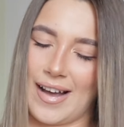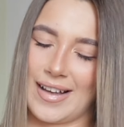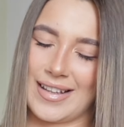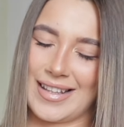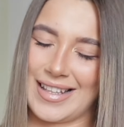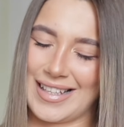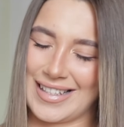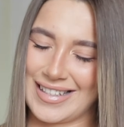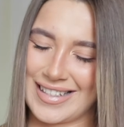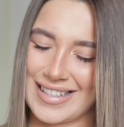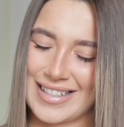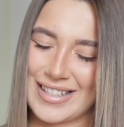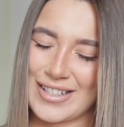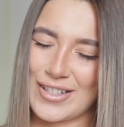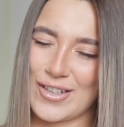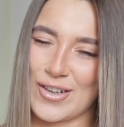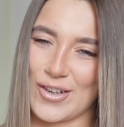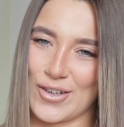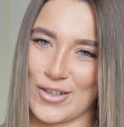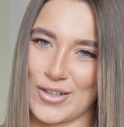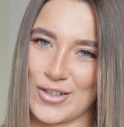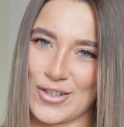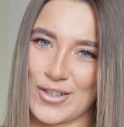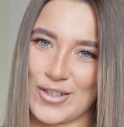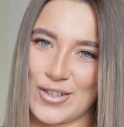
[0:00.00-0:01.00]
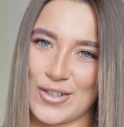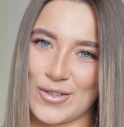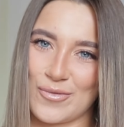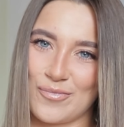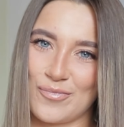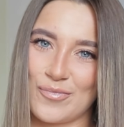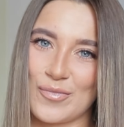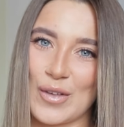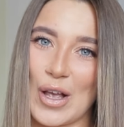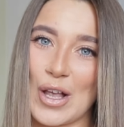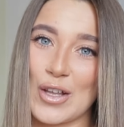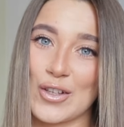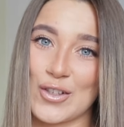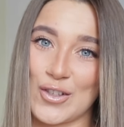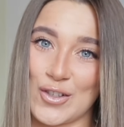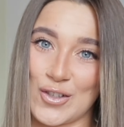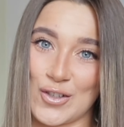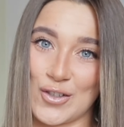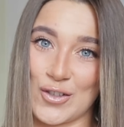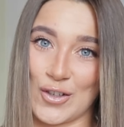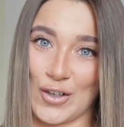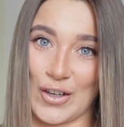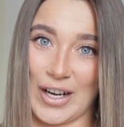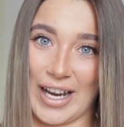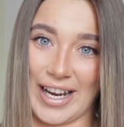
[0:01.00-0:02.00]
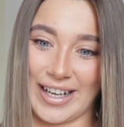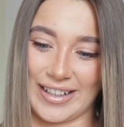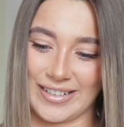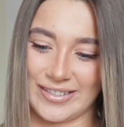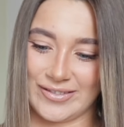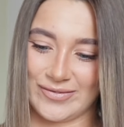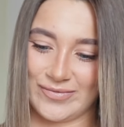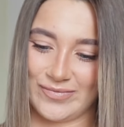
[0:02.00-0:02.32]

This is just stunning.